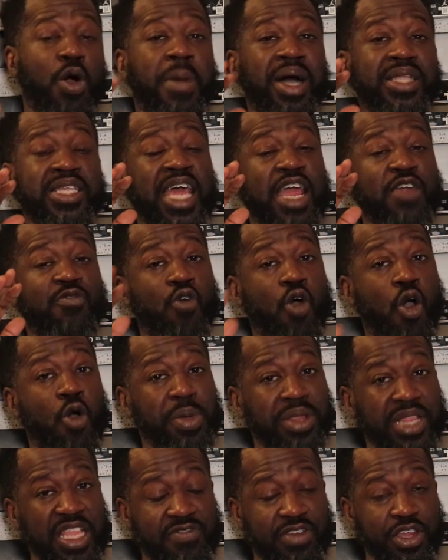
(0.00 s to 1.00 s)
Well, Monday Night Raw
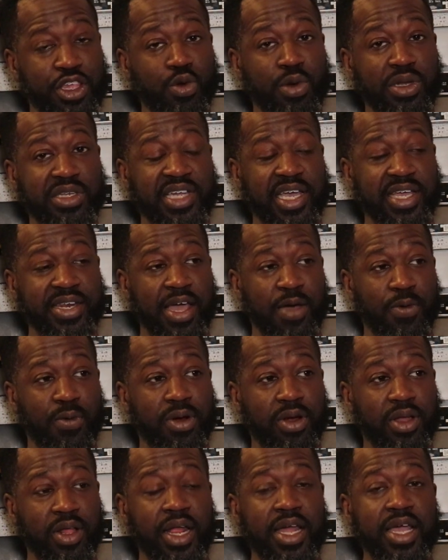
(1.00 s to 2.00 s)
will be leaving the USA
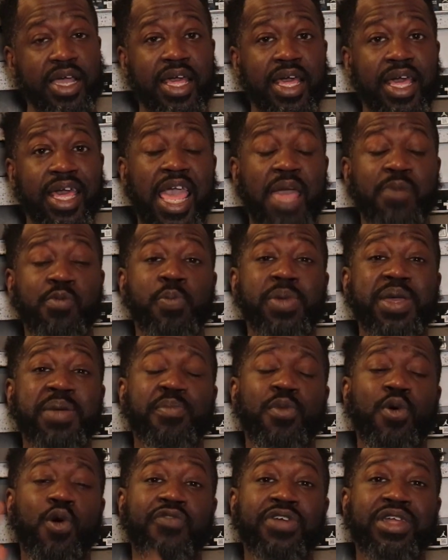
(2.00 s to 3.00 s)
Network and will be
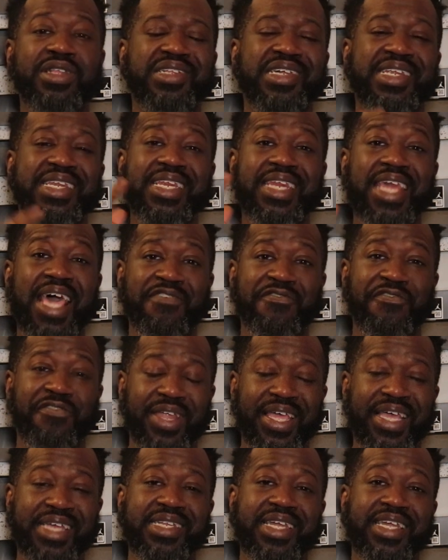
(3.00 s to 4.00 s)
moving to
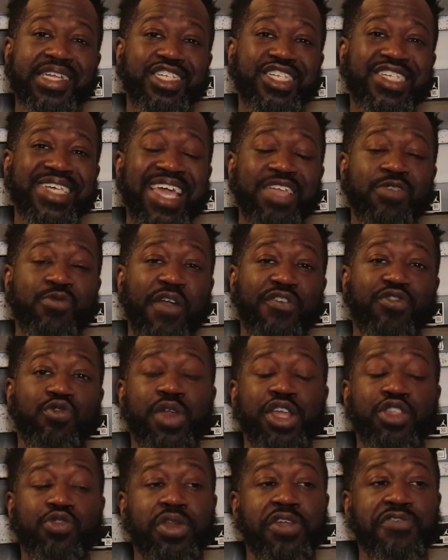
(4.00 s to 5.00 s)
Netflix in January of
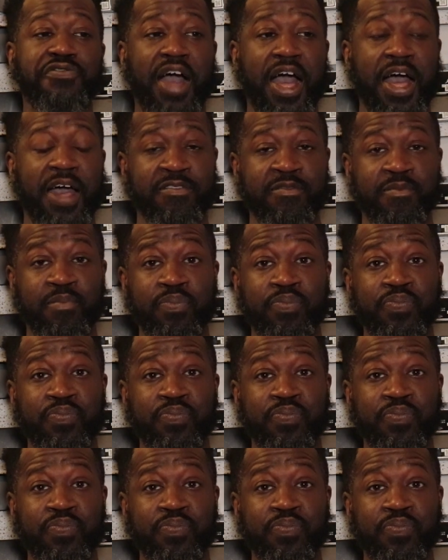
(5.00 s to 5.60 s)
2025.